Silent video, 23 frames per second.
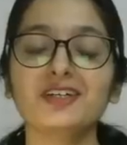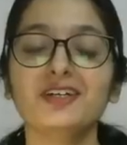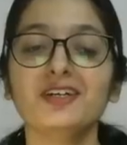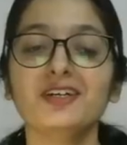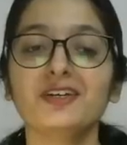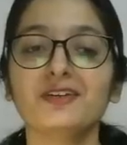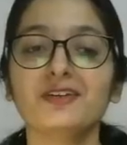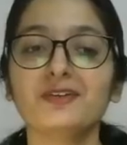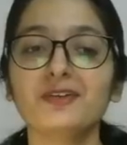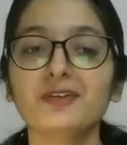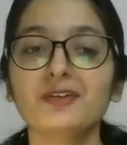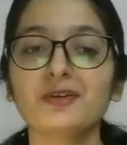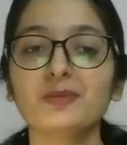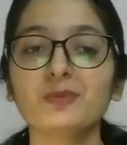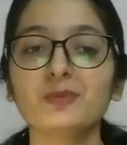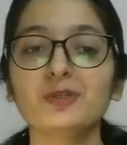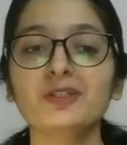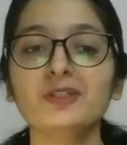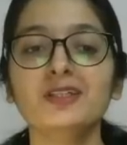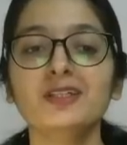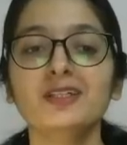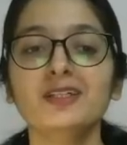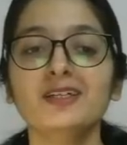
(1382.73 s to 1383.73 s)

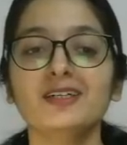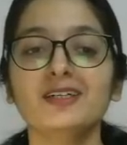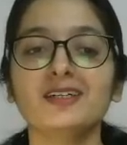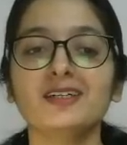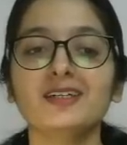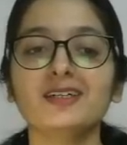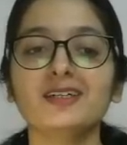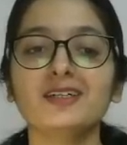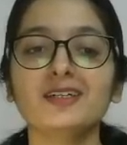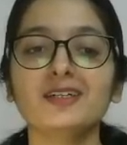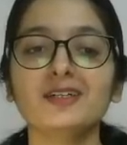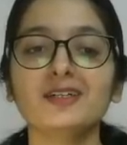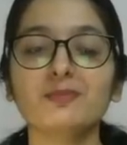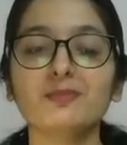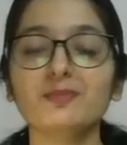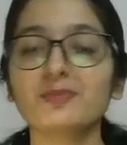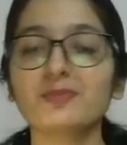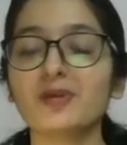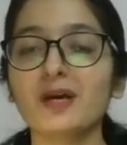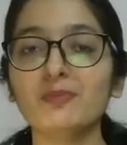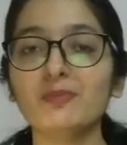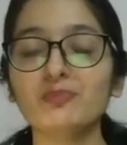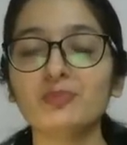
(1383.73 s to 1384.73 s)
renewable
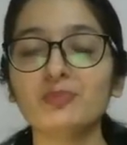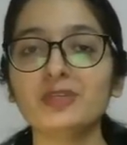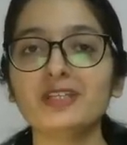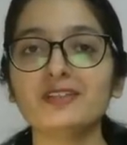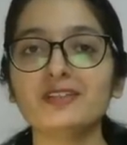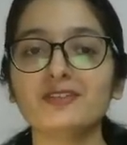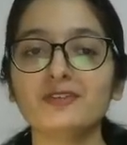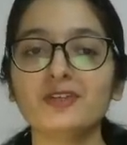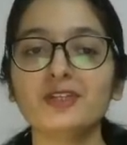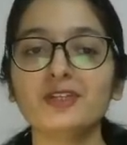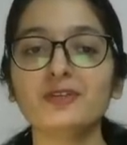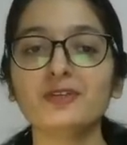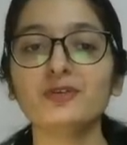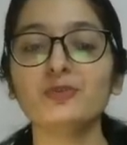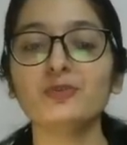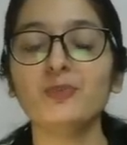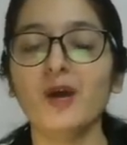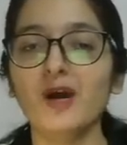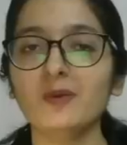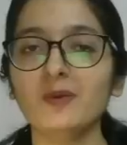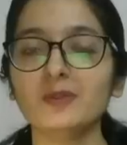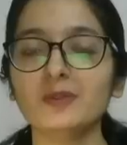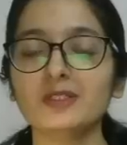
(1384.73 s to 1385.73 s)
company, the Renew
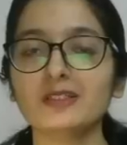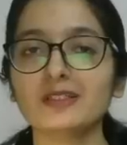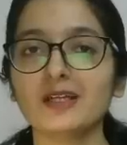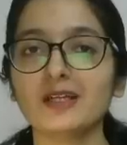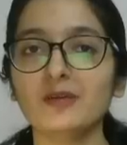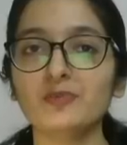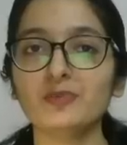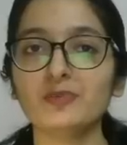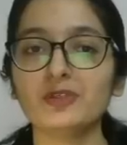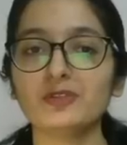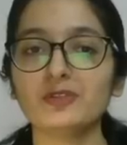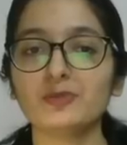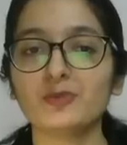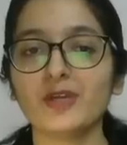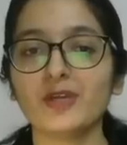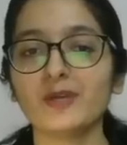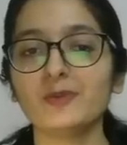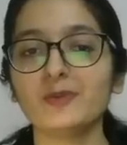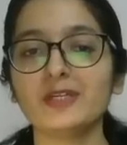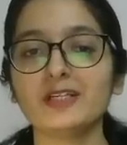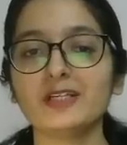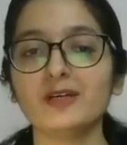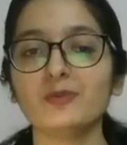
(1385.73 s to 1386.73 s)
Power company, the
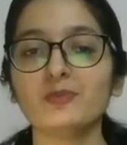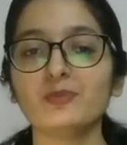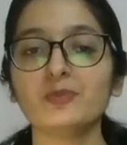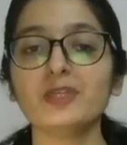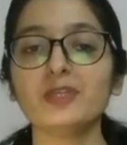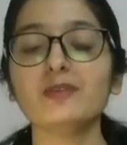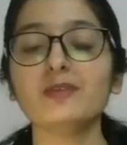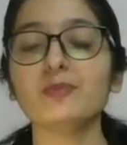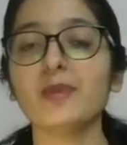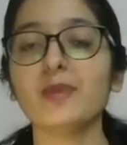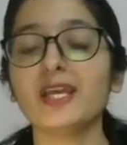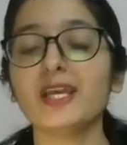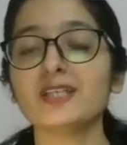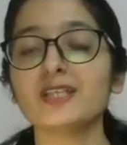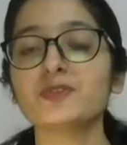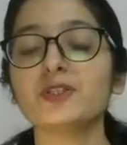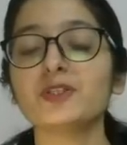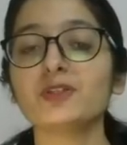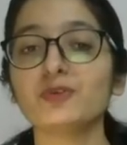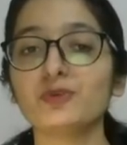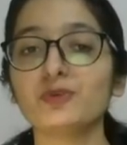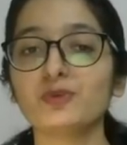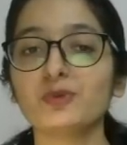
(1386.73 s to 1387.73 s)
private company based
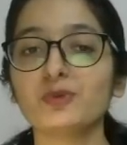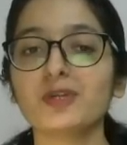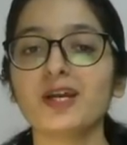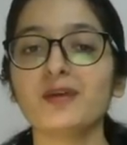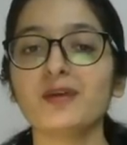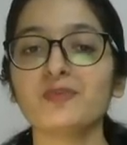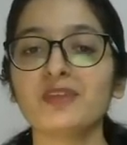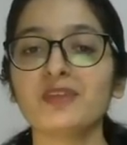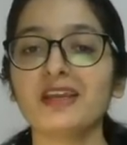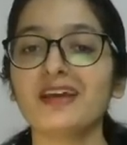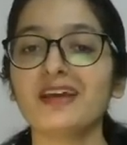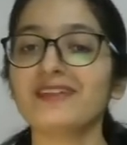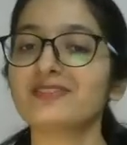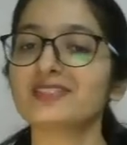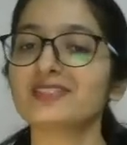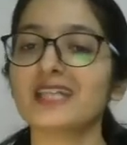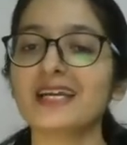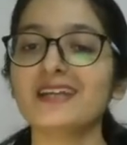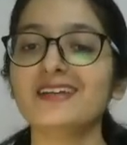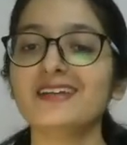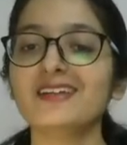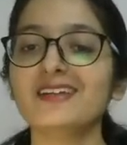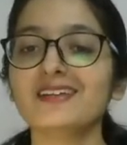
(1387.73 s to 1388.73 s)
in Gurugram, they have
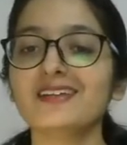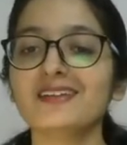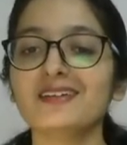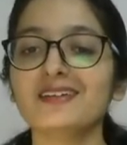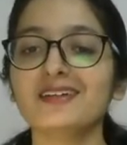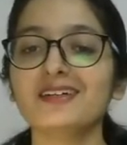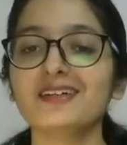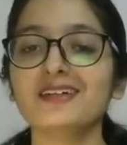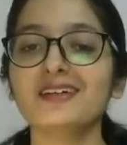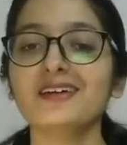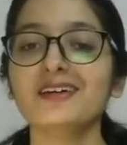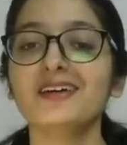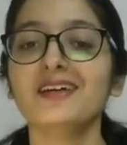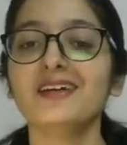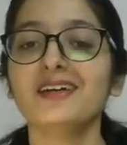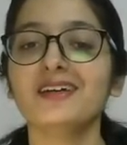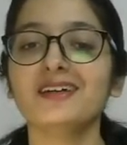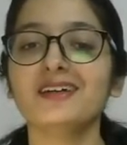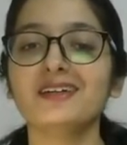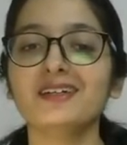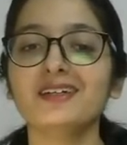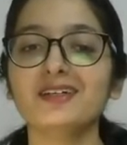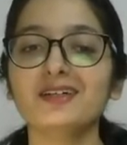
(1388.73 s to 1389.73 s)
signed an
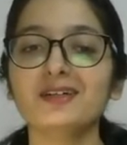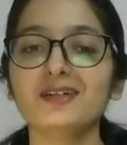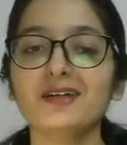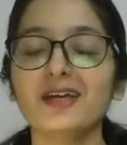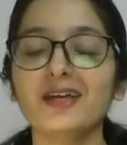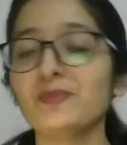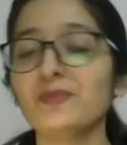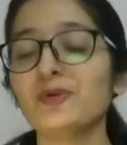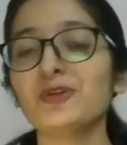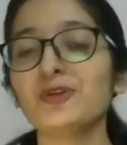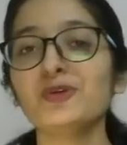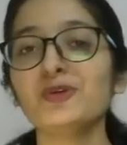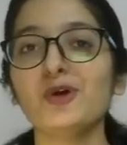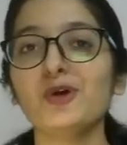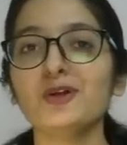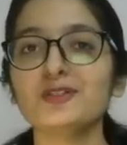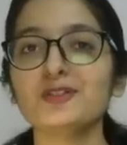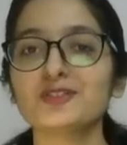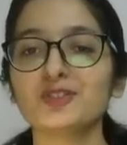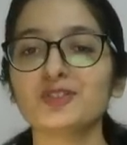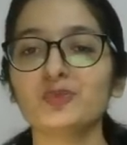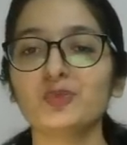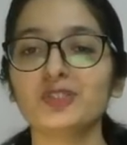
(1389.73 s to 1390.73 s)
MOU
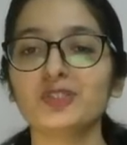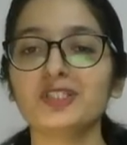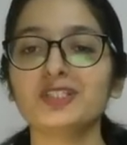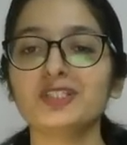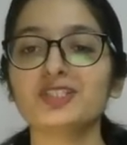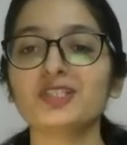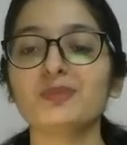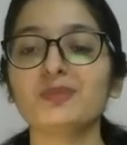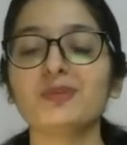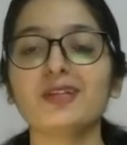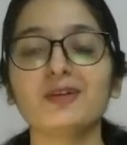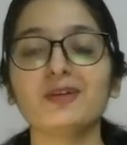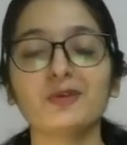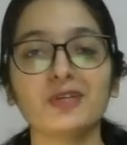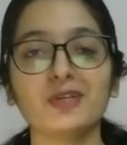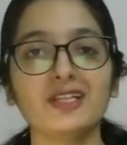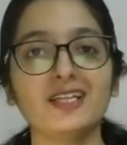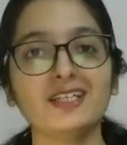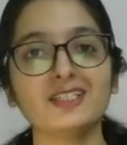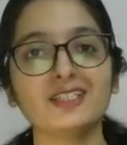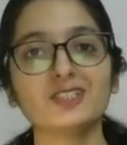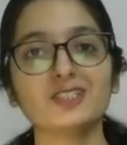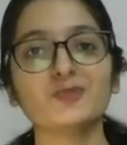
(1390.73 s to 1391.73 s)
also with Egypt. Okay,
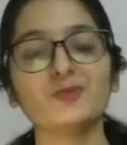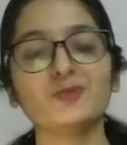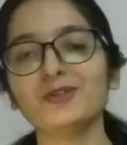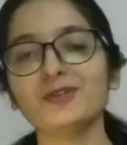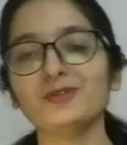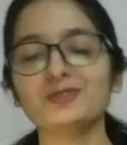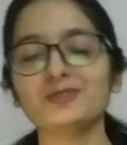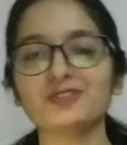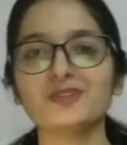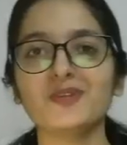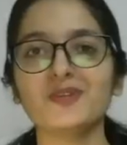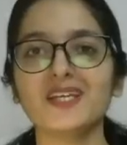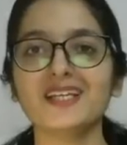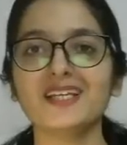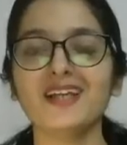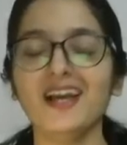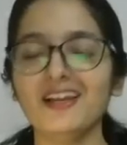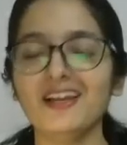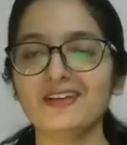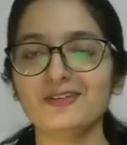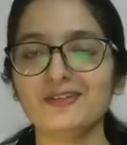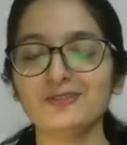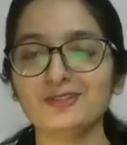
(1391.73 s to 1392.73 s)
let us produce green
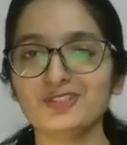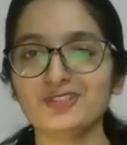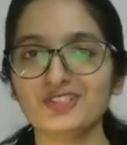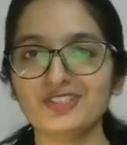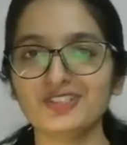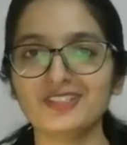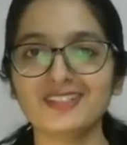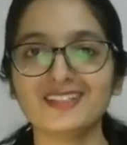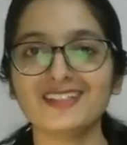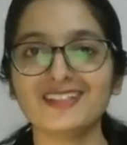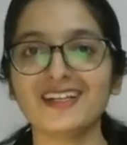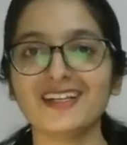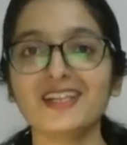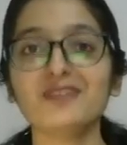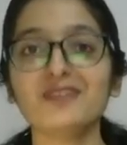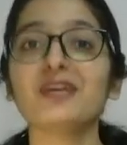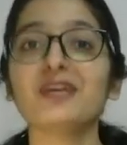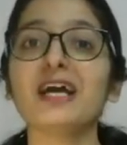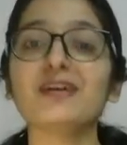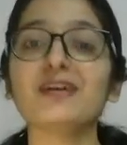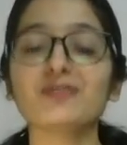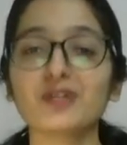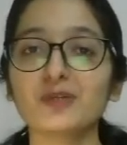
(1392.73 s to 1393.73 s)
hydrogen, right?
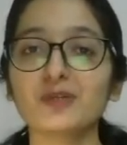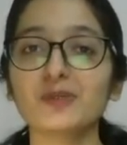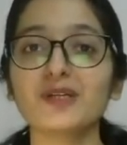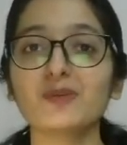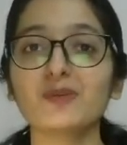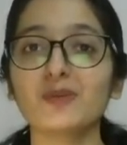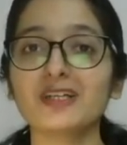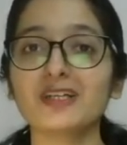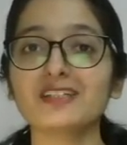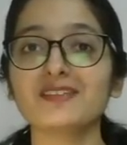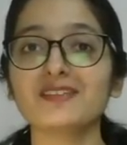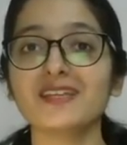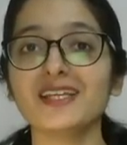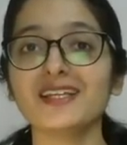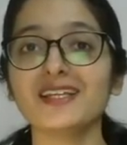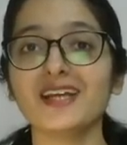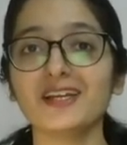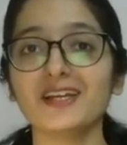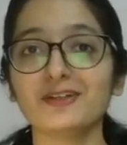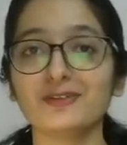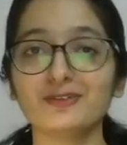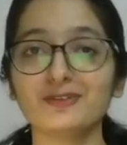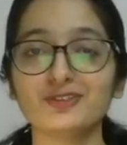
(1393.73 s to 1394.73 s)
We have covered what green
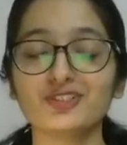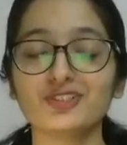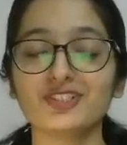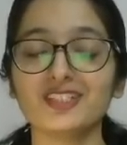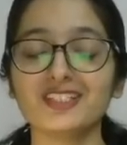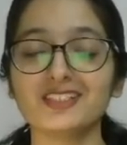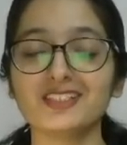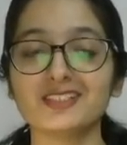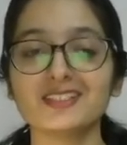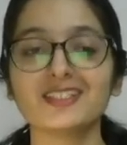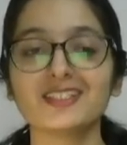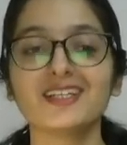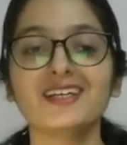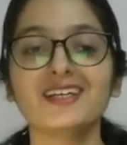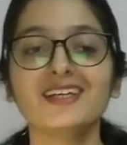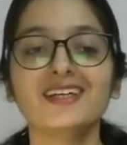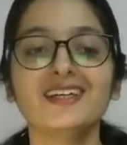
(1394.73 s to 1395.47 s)
hydrogen is.